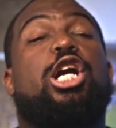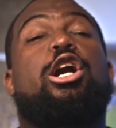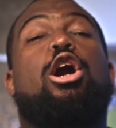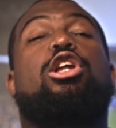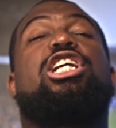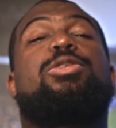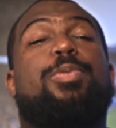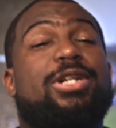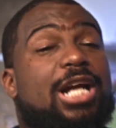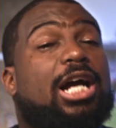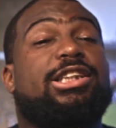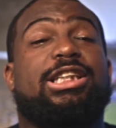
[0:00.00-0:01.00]
Gurley's
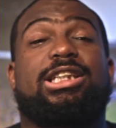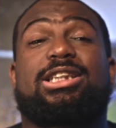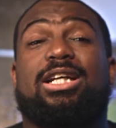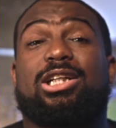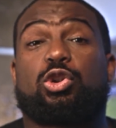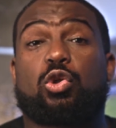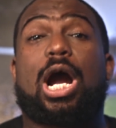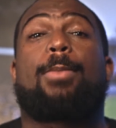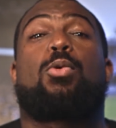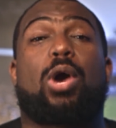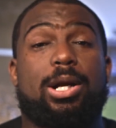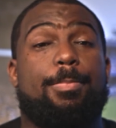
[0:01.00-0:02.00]
production is going to
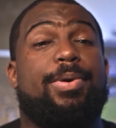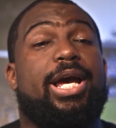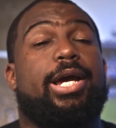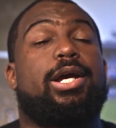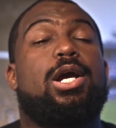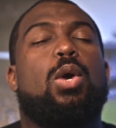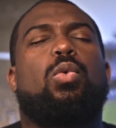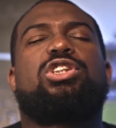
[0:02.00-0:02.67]
drop quite a bit,